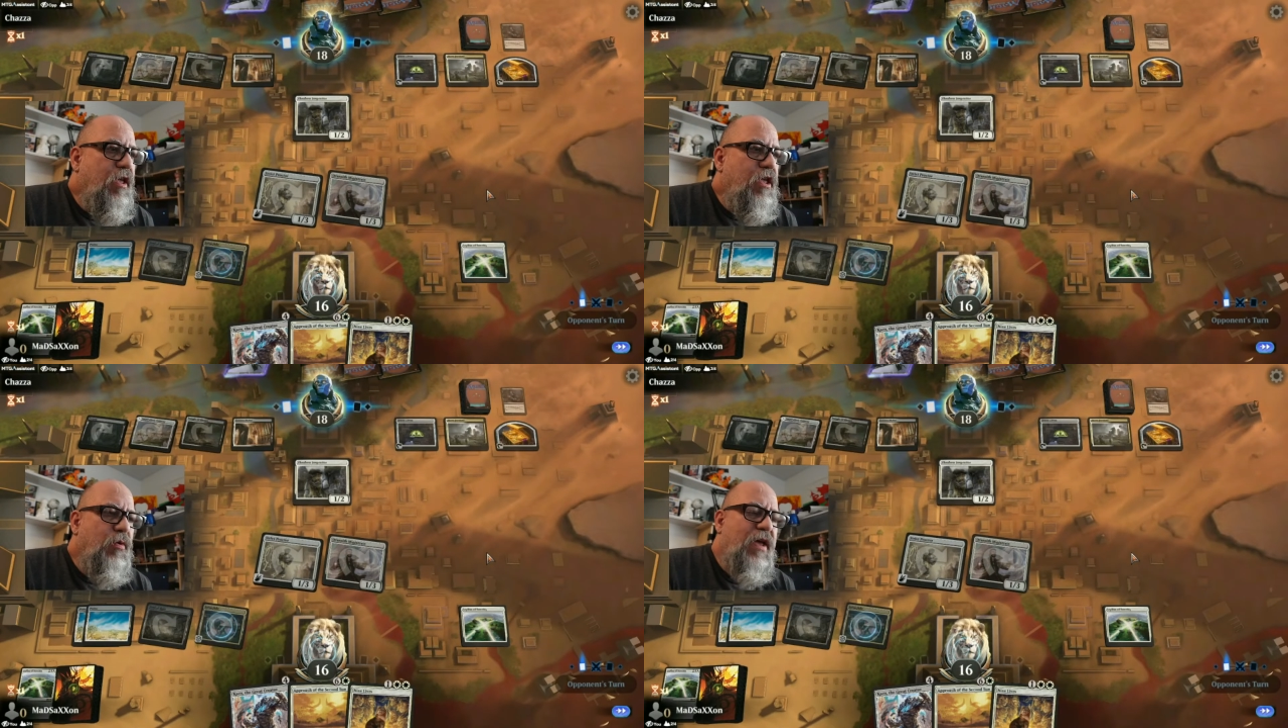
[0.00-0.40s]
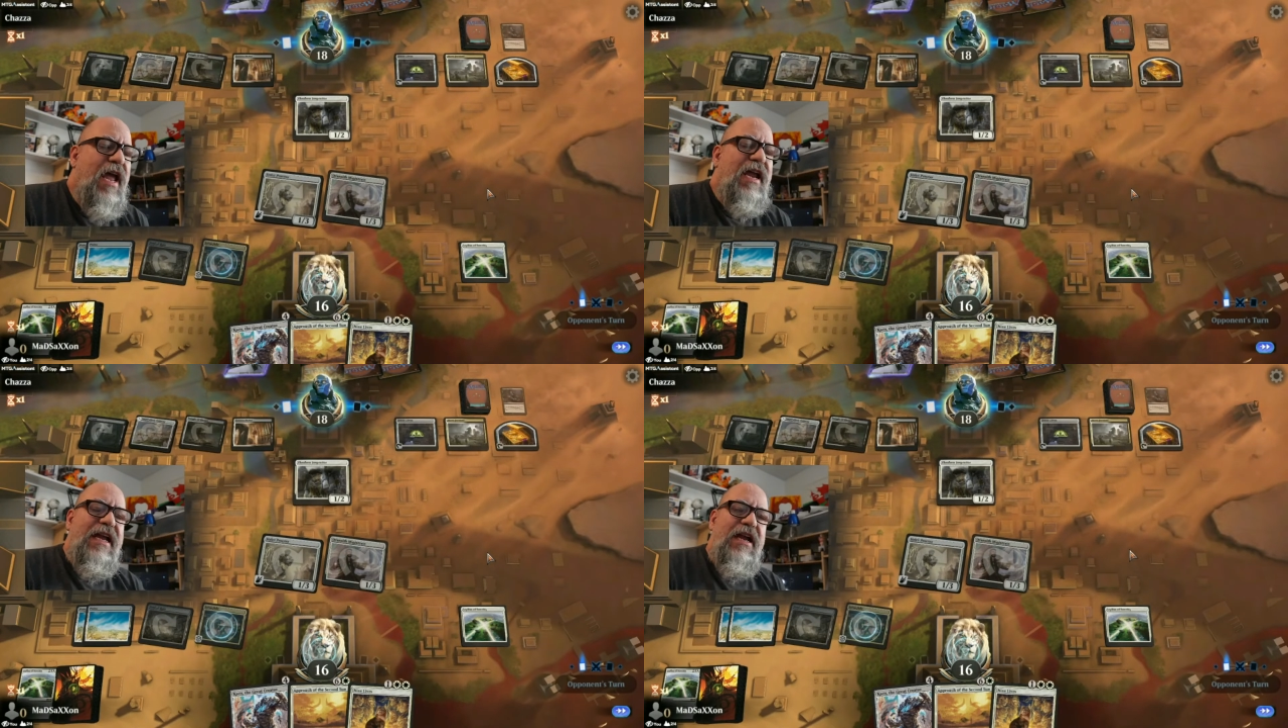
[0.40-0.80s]
you
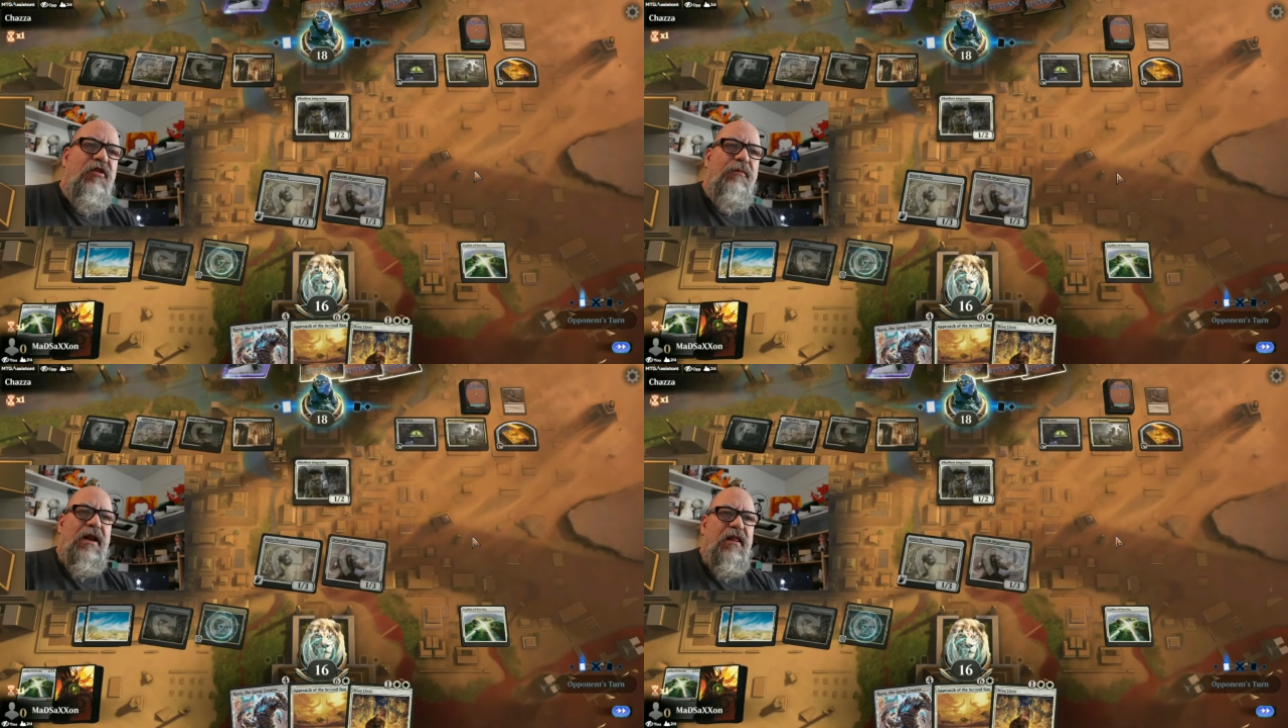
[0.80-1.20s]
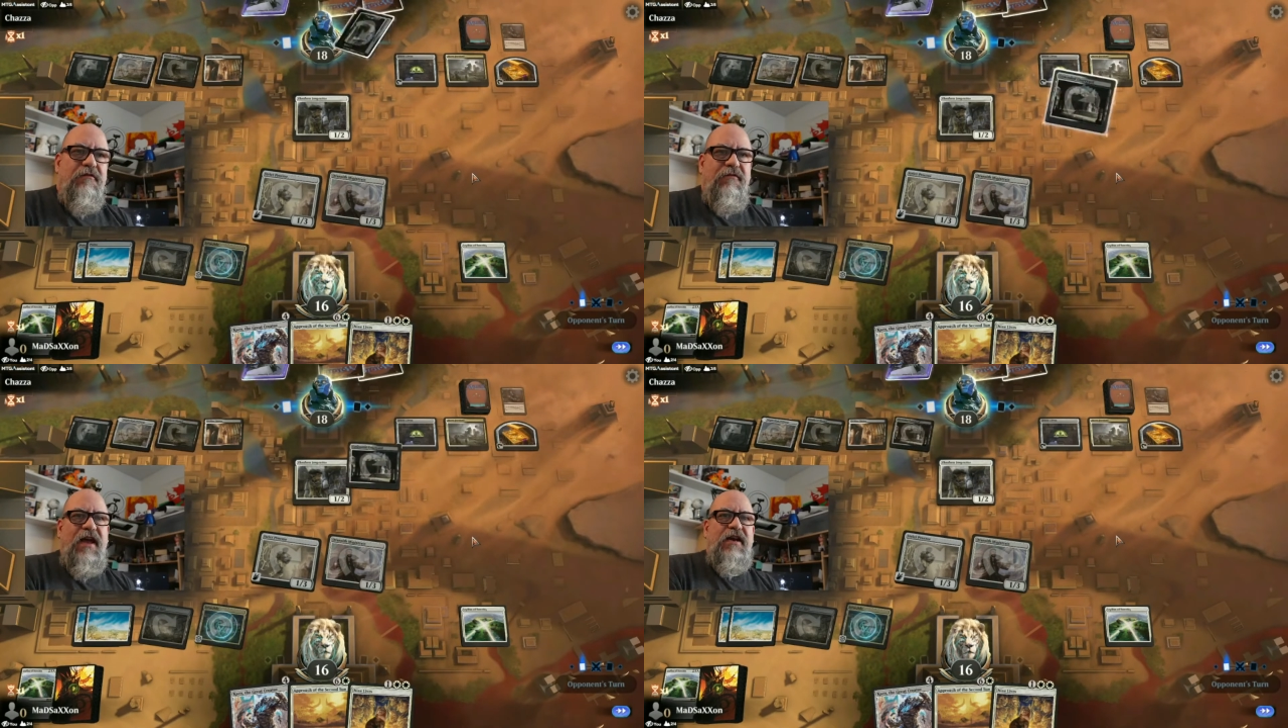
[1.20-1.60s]
gain incremental
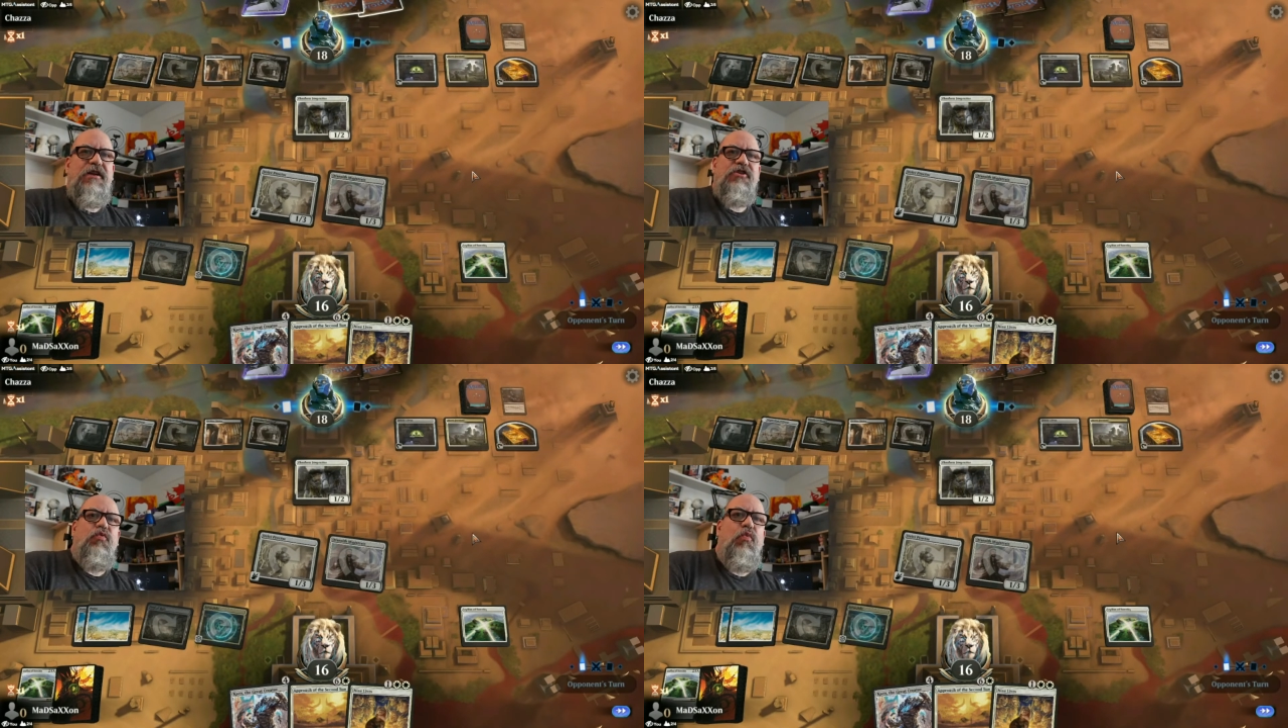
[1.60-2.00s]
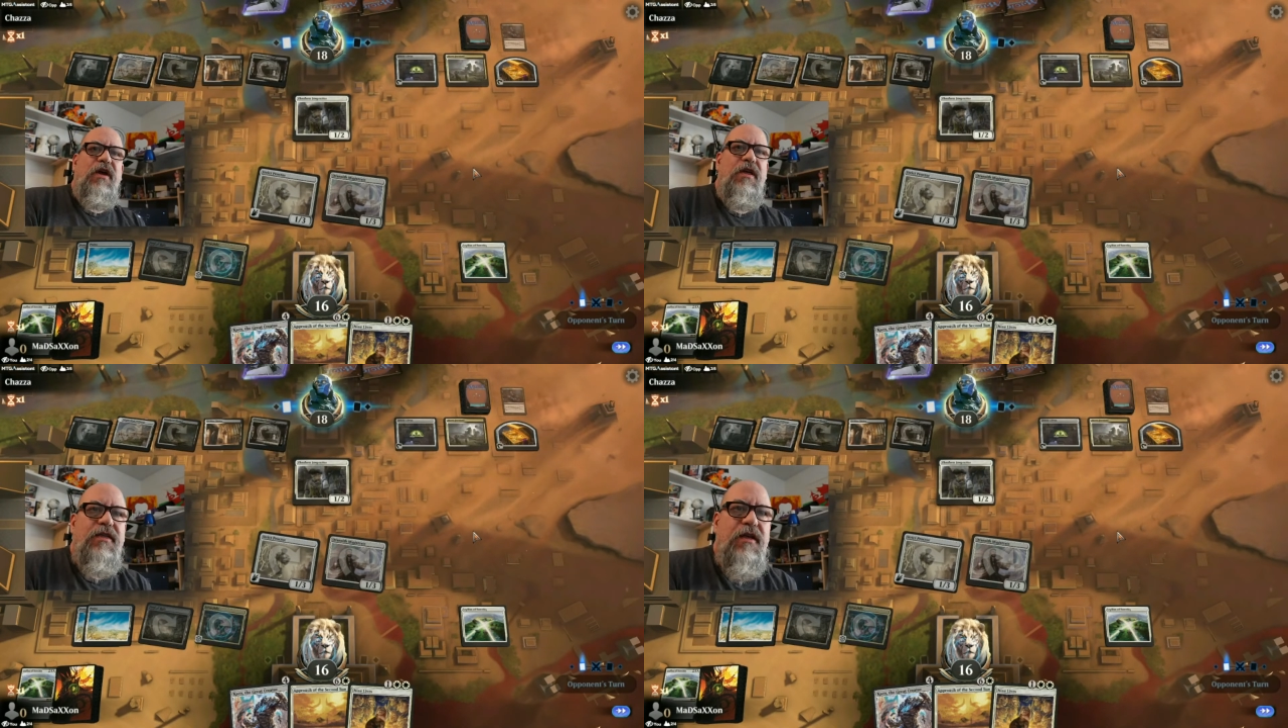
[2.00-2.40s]
advantage
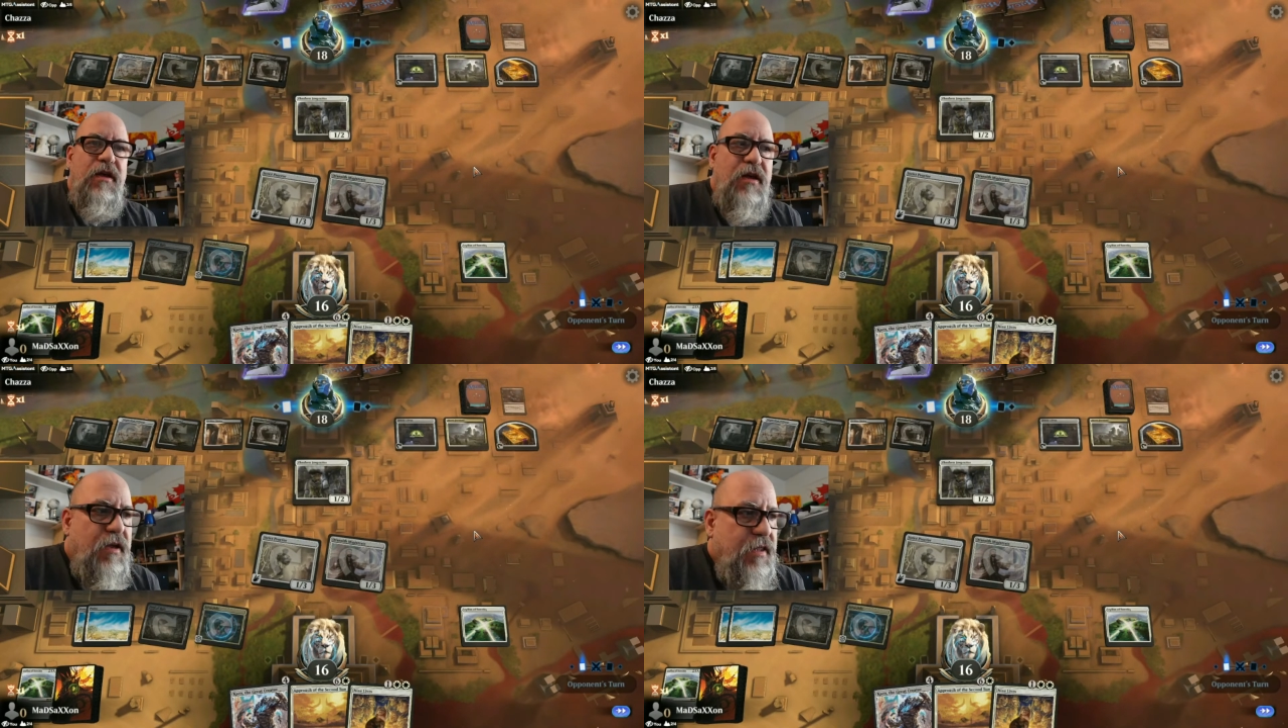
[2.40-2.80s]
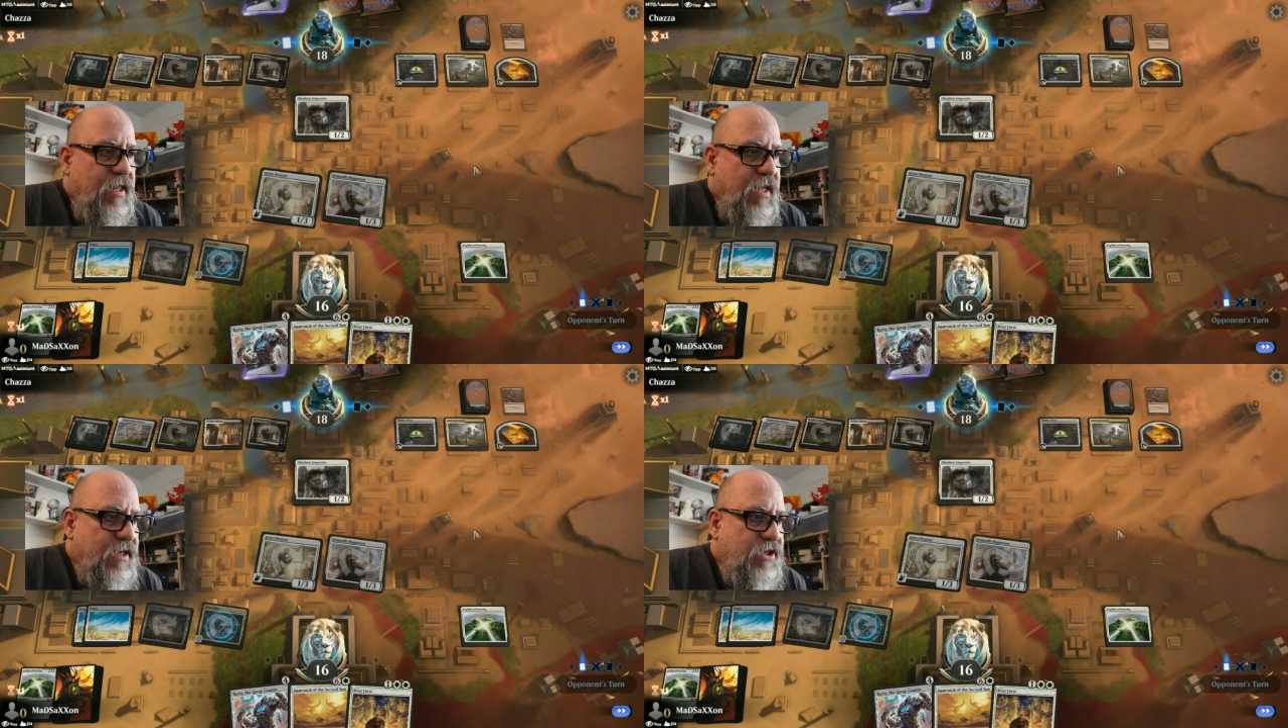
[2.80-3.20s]
with
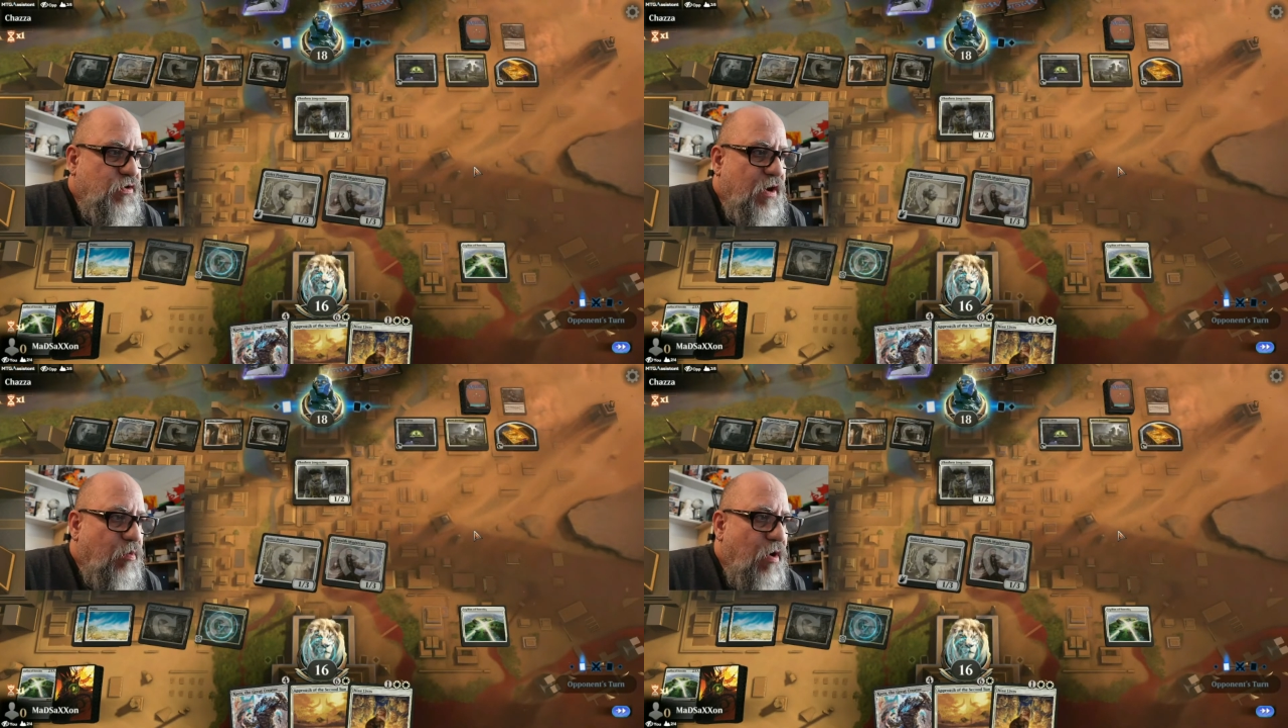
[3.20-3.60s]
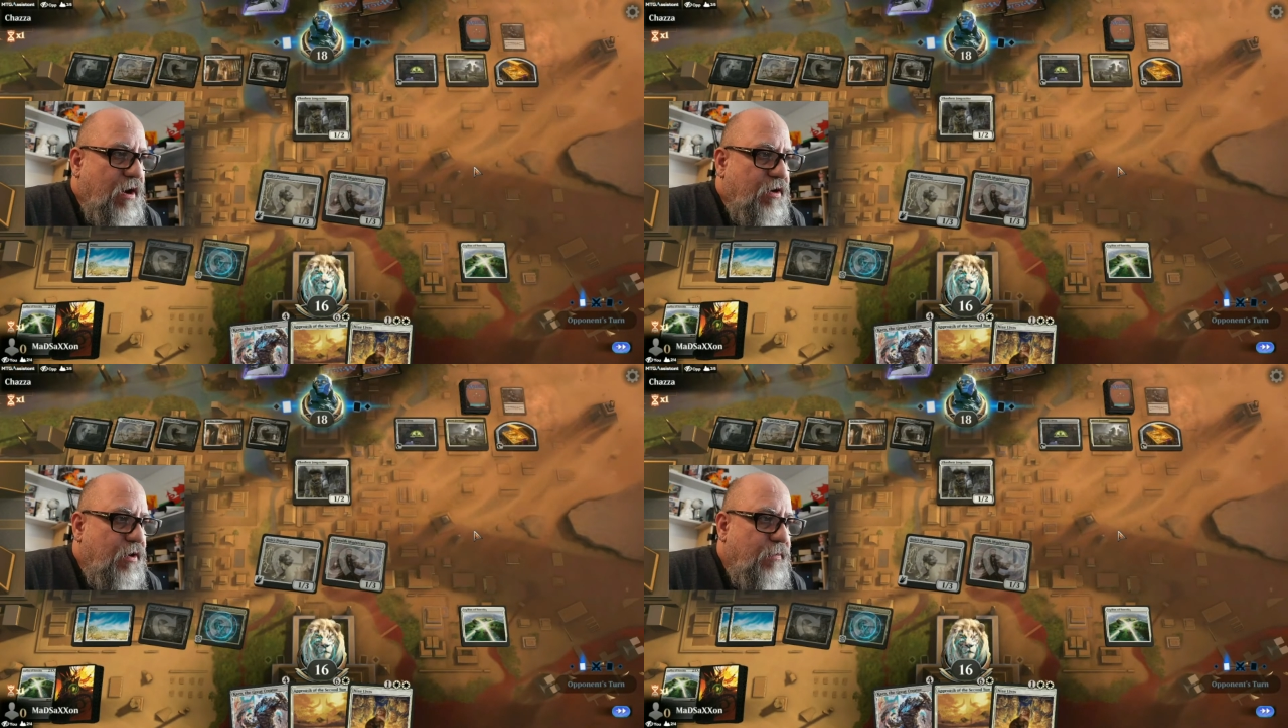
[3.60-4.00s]
the Strict
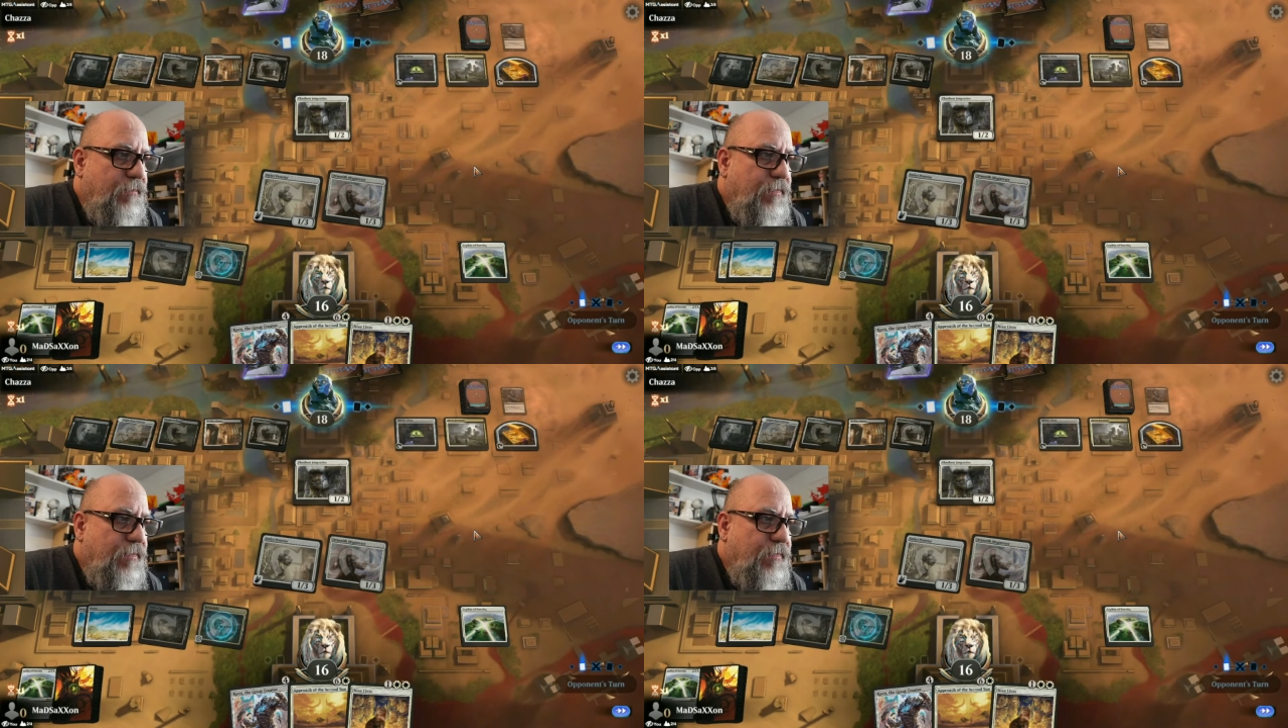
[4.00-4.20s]
Proctor